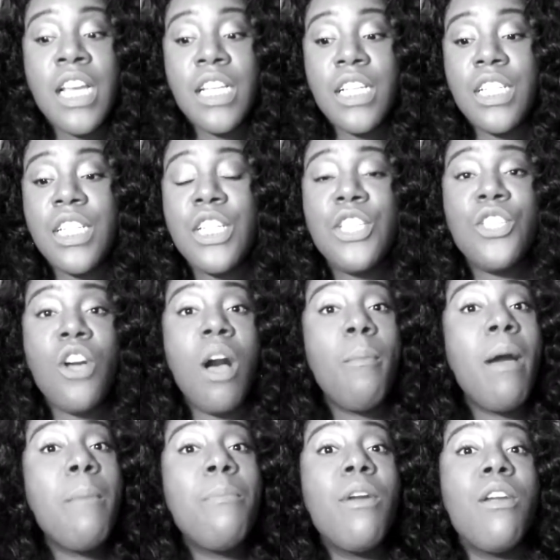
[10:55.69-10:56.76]
she saw
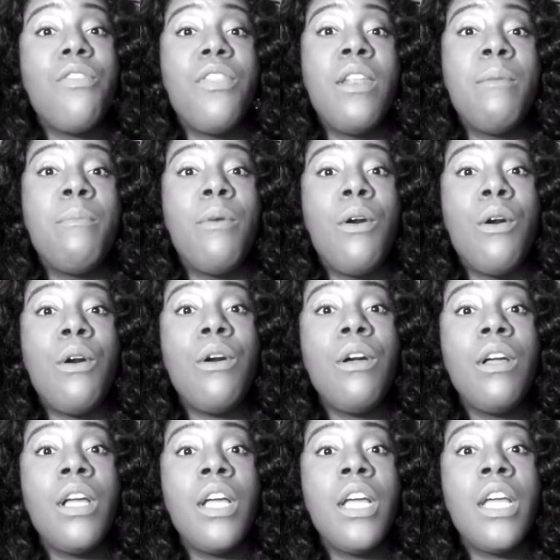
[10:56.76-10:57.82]
my birthing ball,
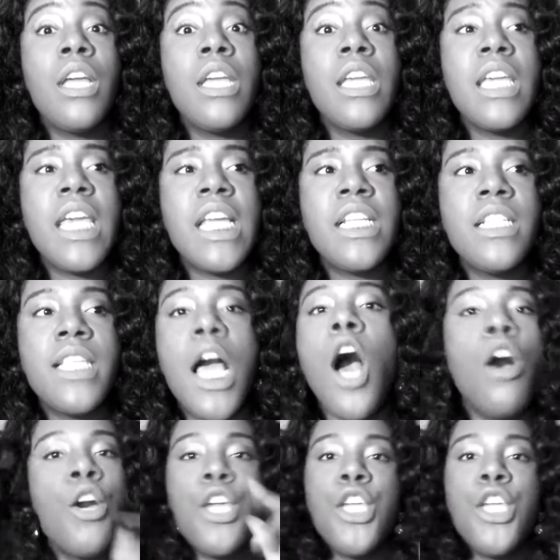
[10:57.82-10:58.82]
and she said, "Oh,